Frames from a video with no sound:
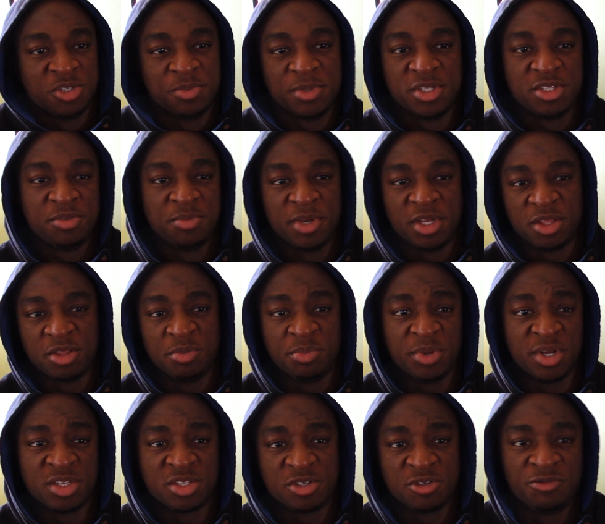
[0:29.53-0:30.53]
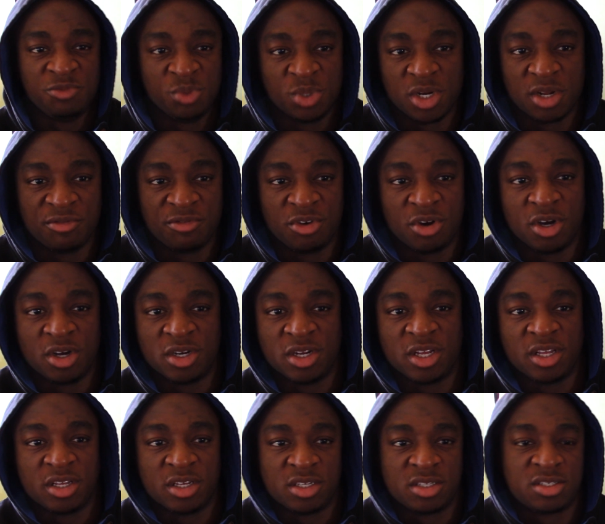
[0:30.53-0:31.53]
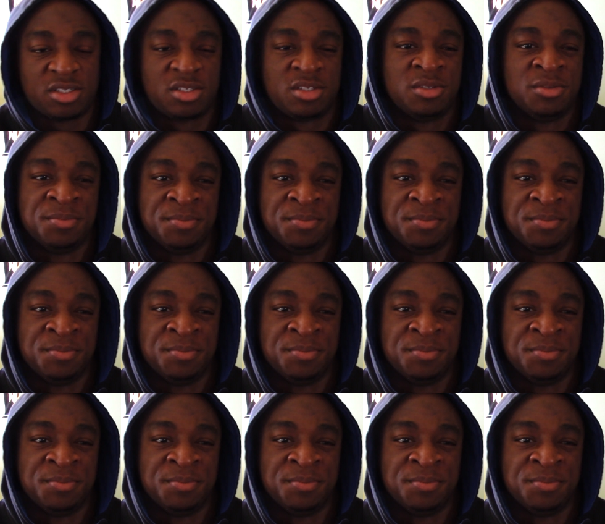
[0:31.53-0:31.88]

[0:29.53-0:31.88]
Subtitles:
but to make the best of what I've got, I guess.